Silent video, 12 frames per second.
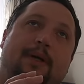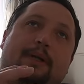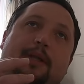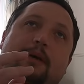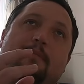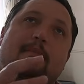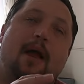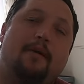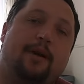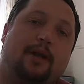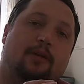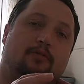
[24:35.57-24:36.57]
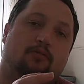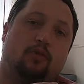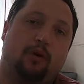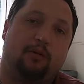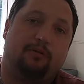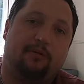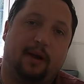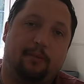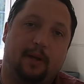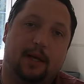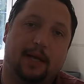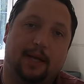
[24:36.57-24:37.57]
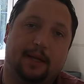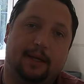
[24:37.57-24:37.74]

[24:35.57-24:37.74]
the American royal family